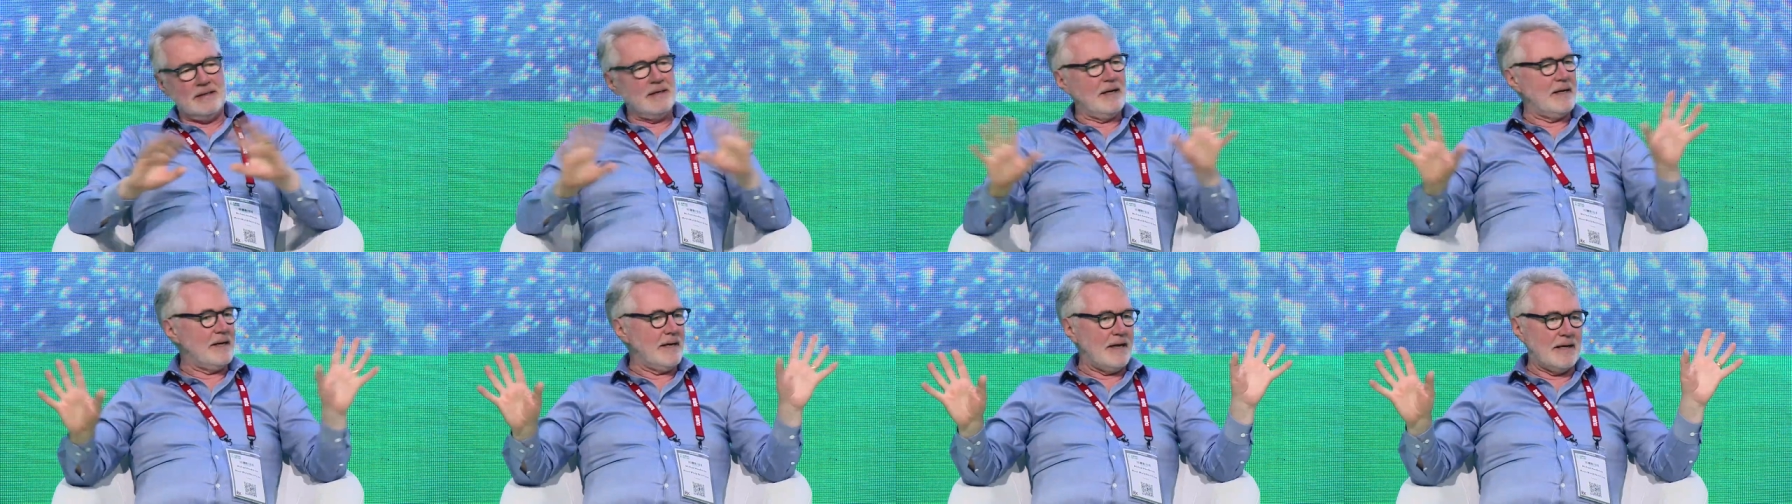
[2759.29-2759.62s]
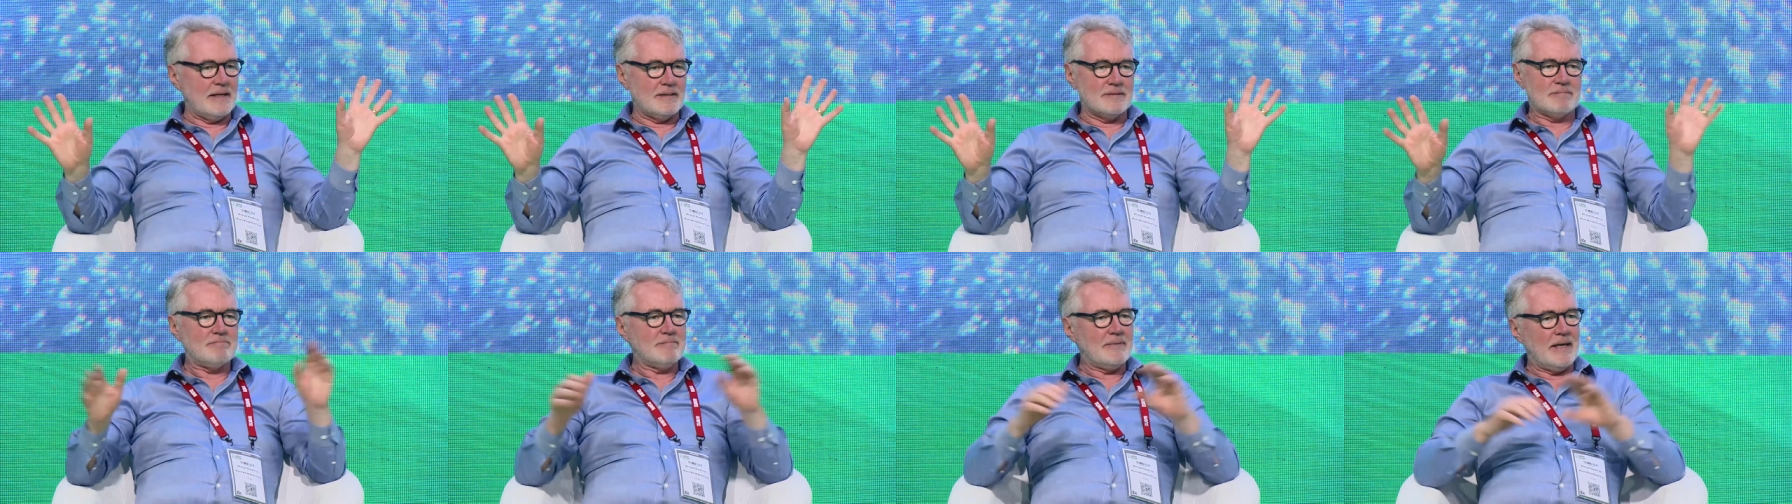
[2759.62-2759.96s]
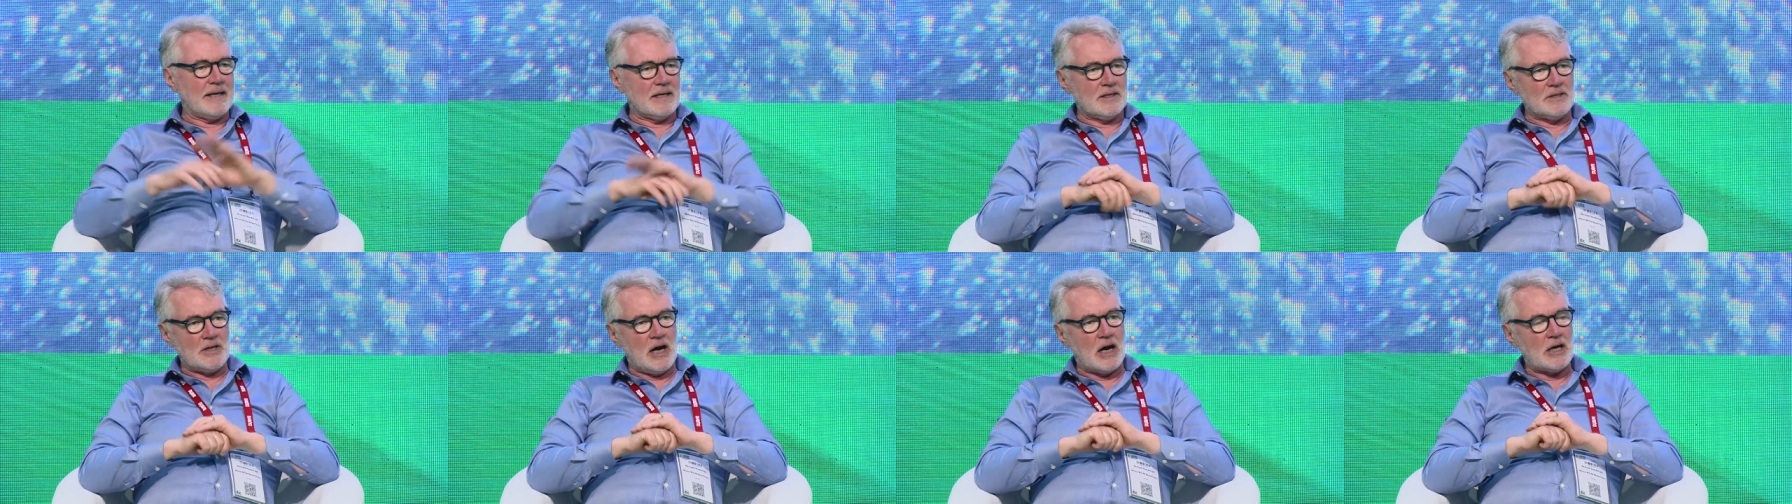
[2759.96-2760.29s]
and then
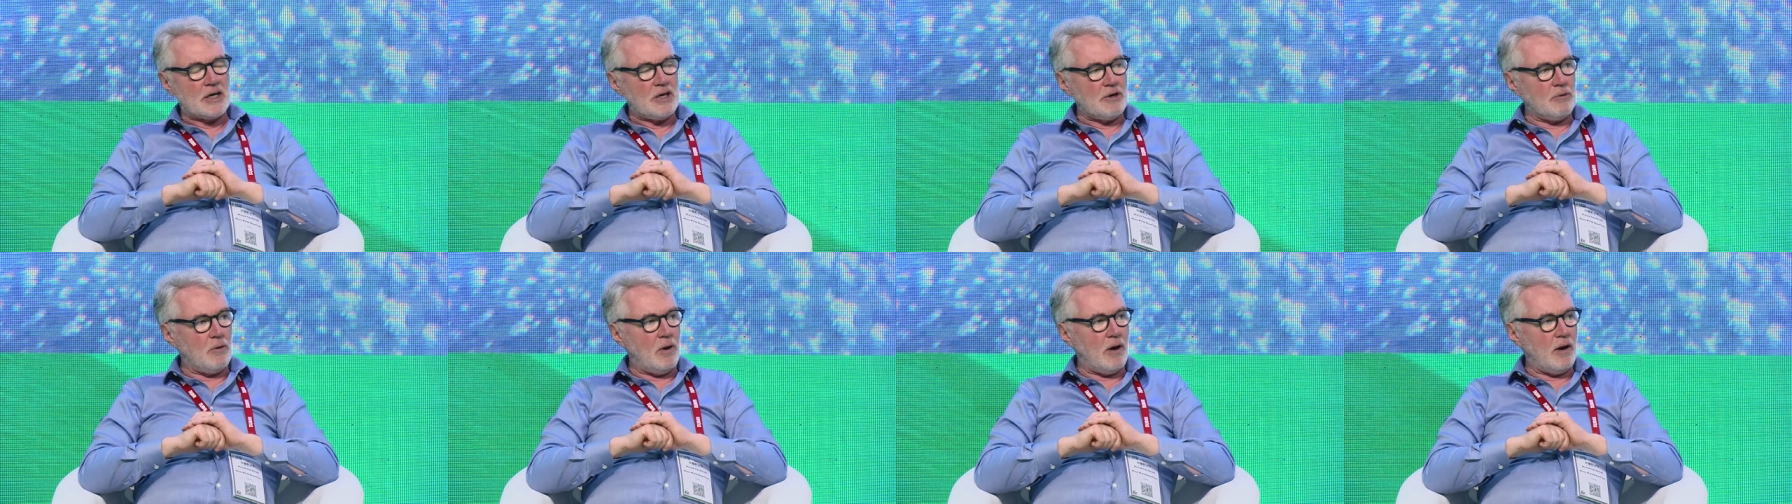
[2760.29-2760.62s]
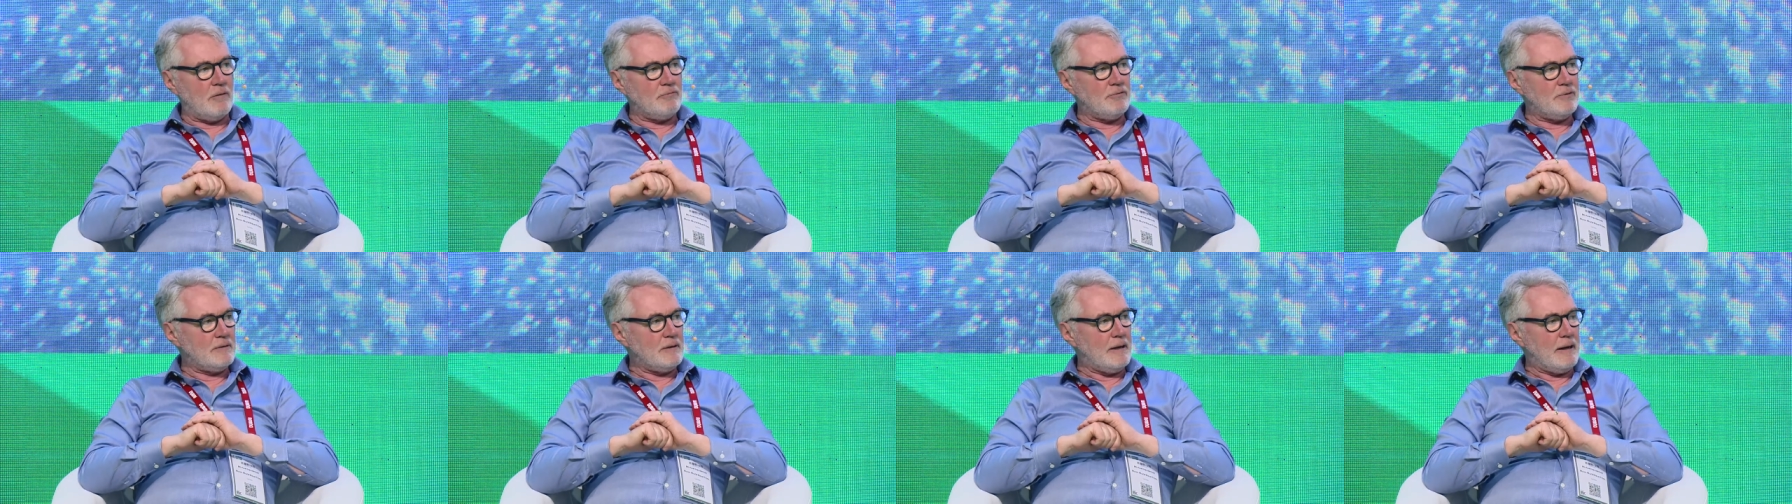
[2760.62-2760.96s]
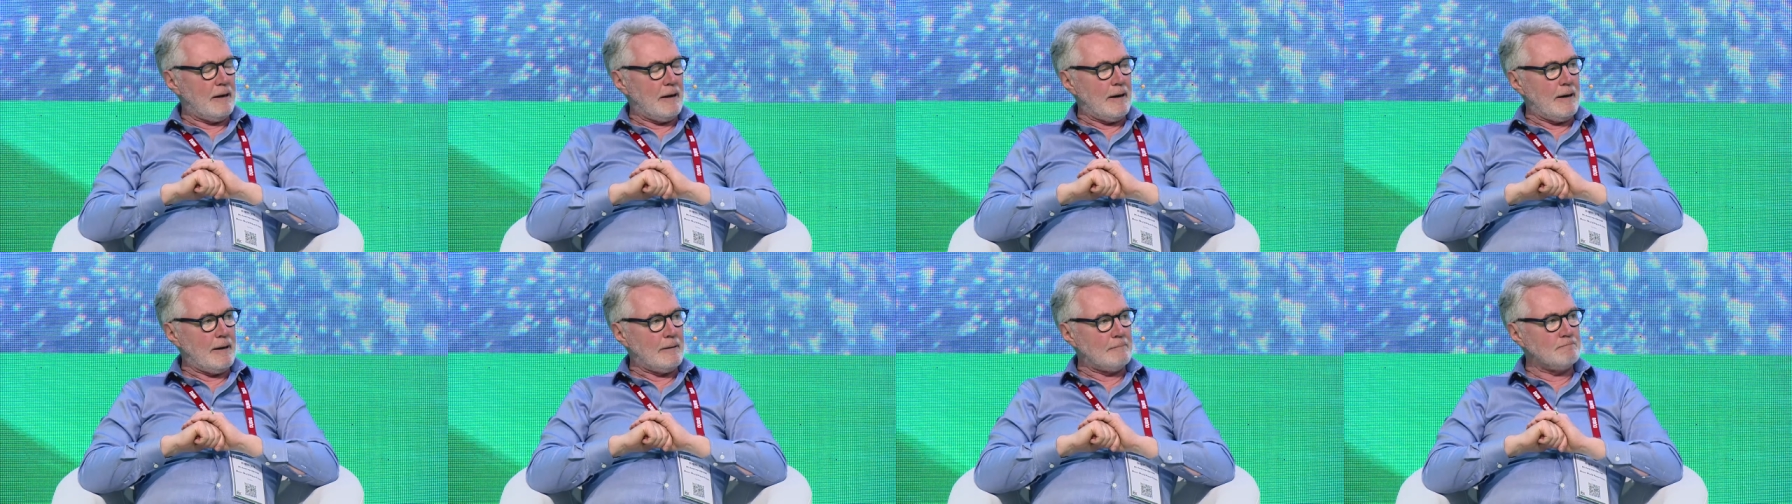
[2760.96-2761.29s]
it'll knock you off.
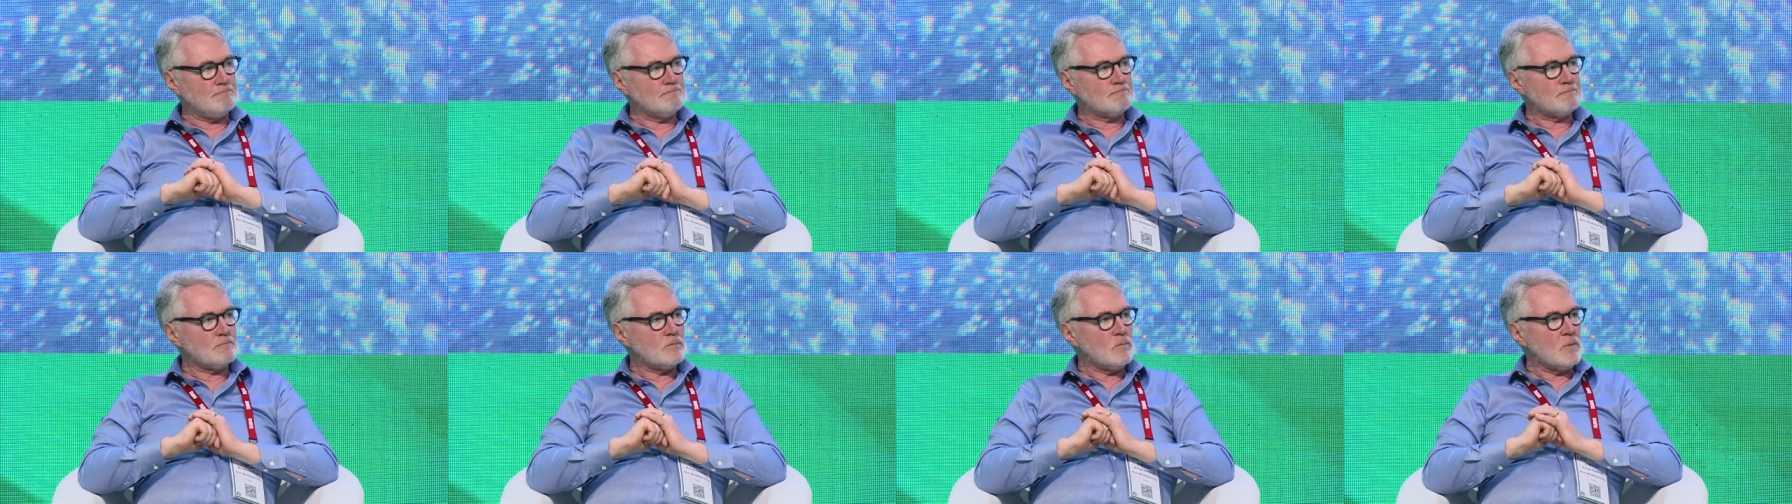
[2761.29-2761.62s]
Um,